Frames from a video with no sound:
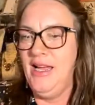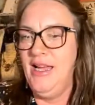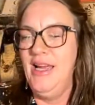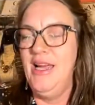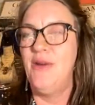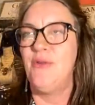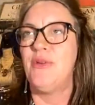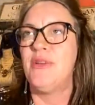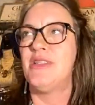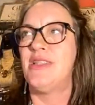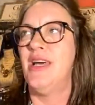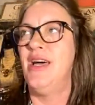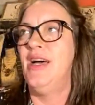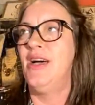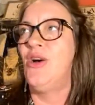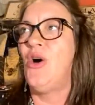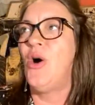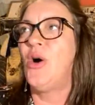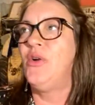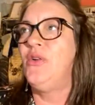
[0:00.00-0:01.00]
it was a
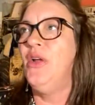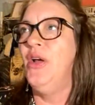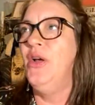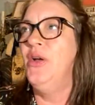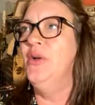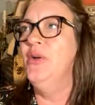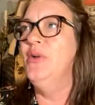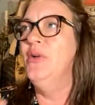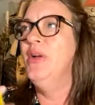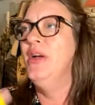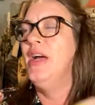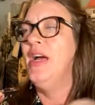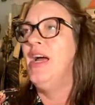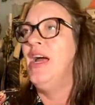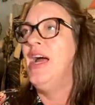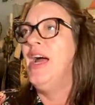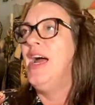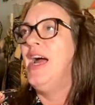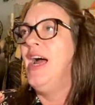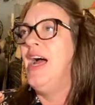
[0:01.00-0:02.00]
cartoon.
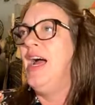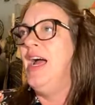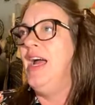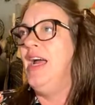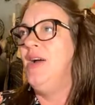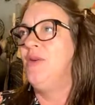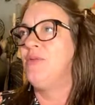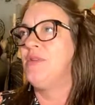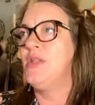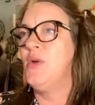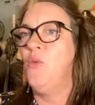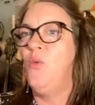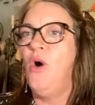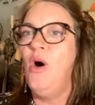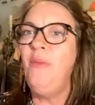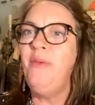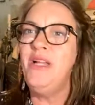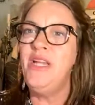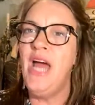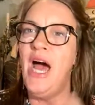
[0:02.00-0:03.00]
It was a
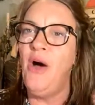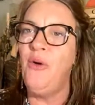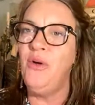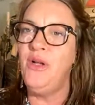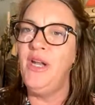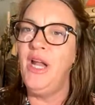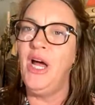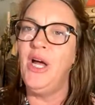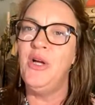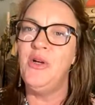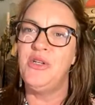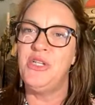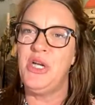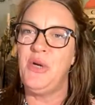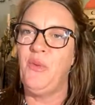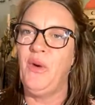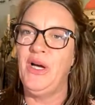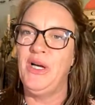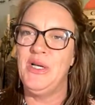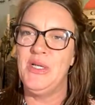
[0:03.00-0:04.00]
woman. Y'all would know who she
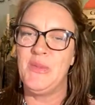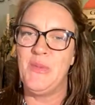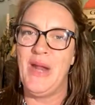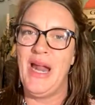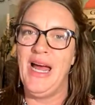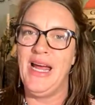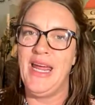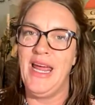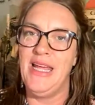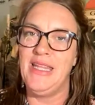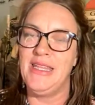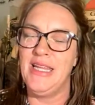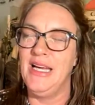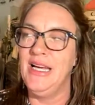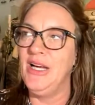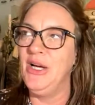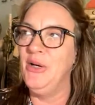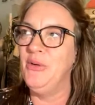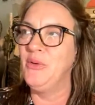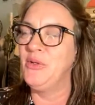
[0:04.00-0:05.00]
was, but I can't think
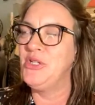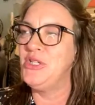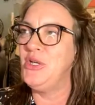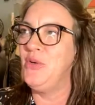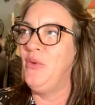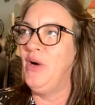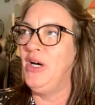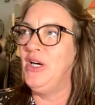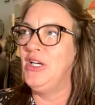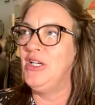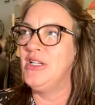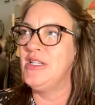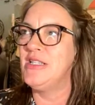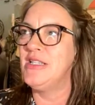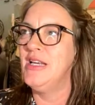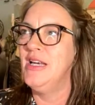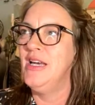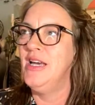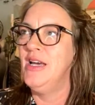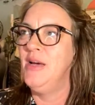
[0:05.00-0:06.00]
who she was.
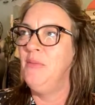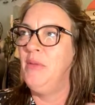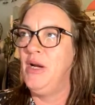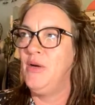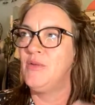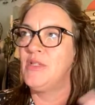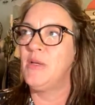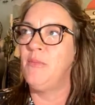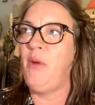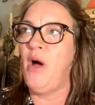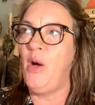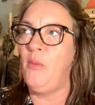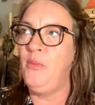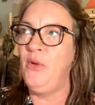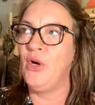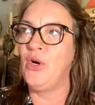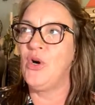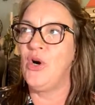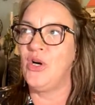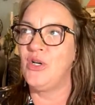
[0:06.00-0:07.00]
But it was a
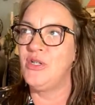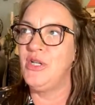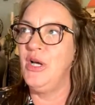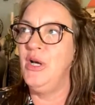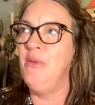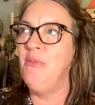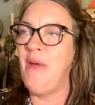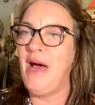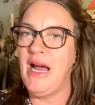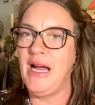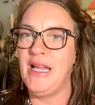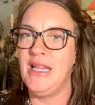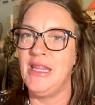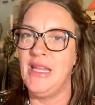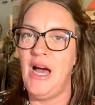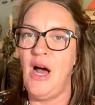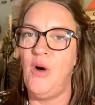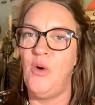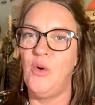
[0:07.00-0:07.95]
popular cartoon back in the